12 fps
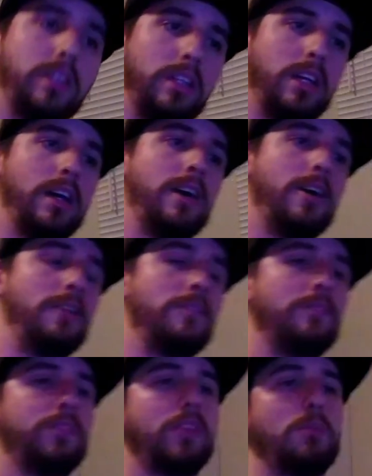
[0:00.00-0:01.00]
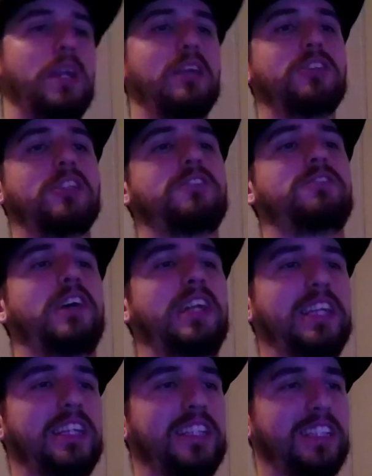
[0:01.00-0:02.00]
But it was just
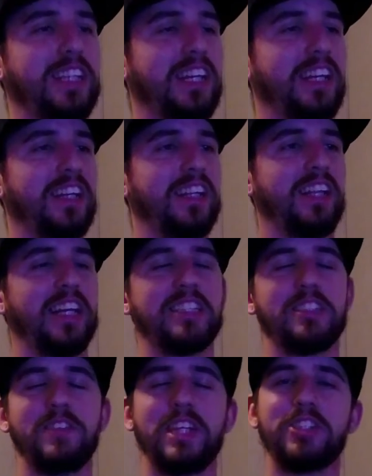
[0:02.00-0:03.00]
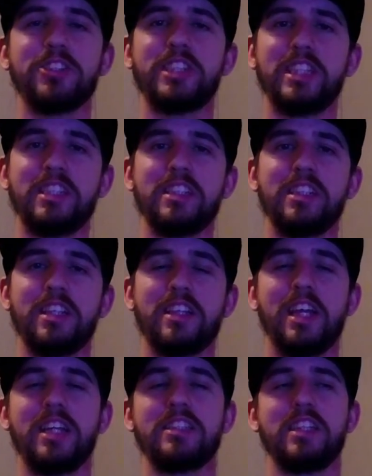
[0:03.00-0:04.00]
funny that, like, some interesting
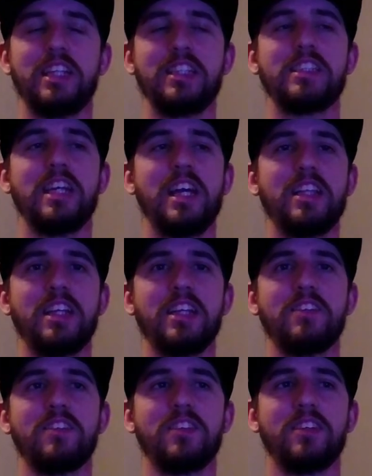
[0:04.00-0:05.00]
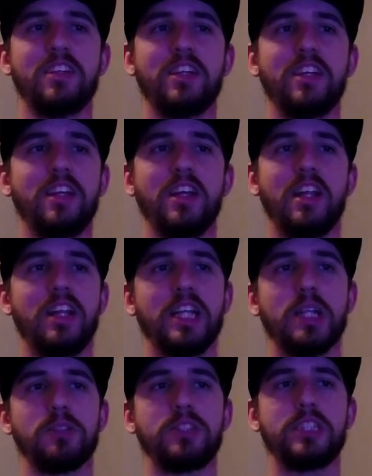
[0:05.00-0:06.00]
things that he said, that like
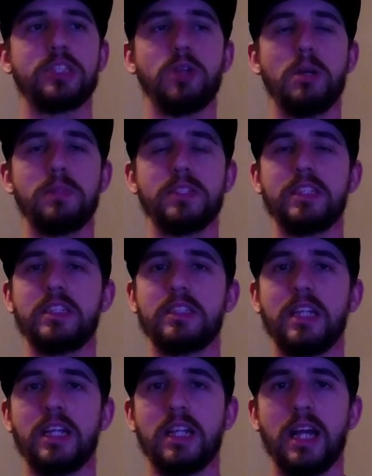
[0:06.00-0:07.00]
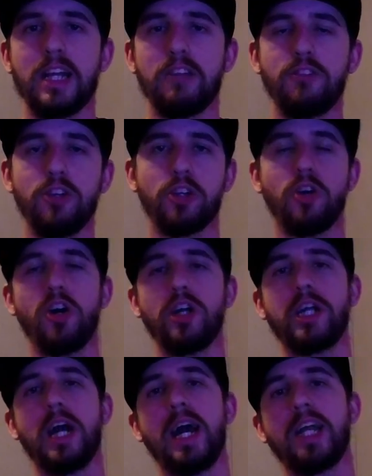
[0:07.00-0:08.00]
there was discrepancies, and like if you're a car
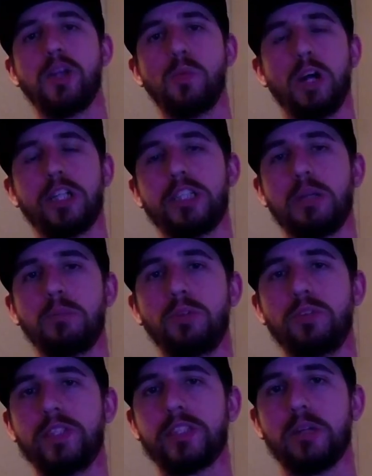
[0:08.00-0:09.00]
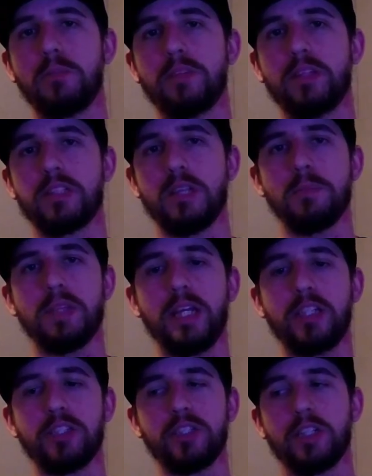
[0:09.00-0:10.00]
guy and you watch that movie, some
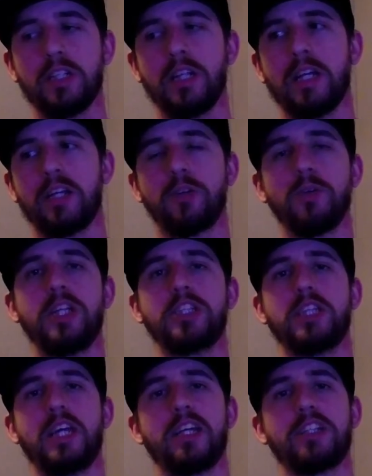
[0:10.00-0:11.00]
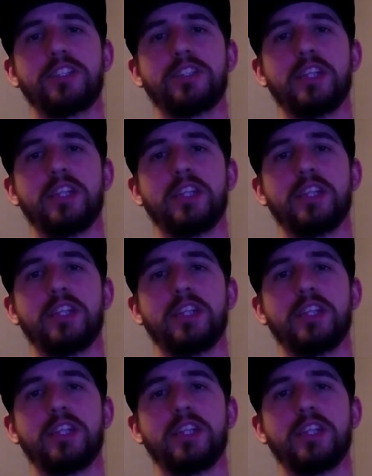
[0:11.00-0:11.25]
things you're gonna like cringe at because you're